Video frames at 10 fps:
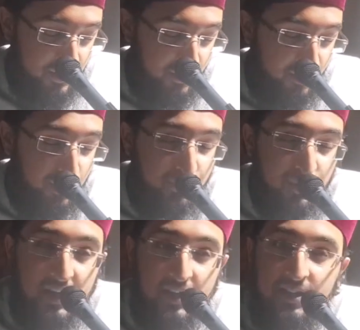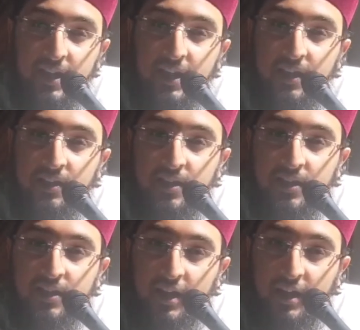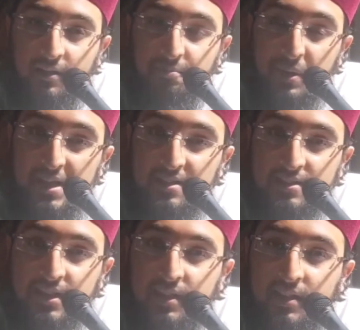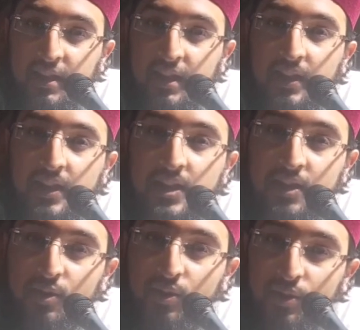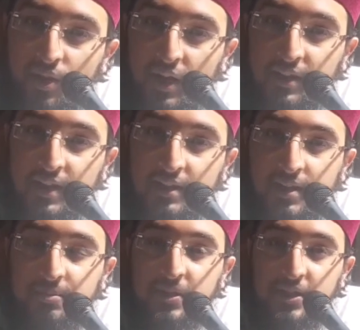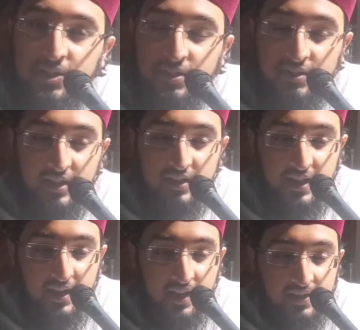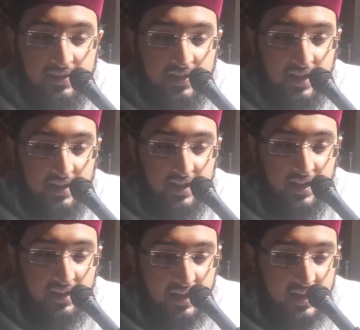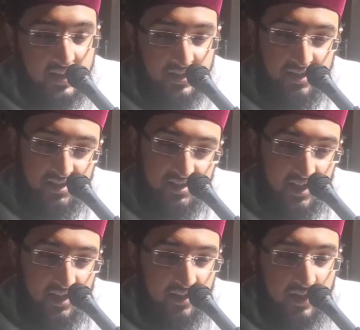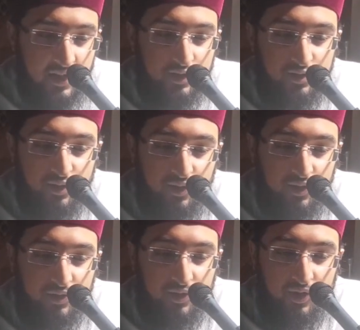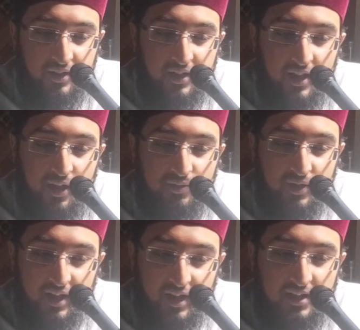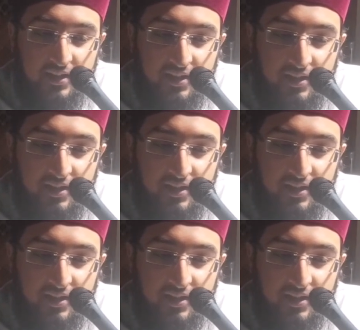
fulfilling and pleasing the ego and the temptations and the lust and the desire. So on the day of Eid,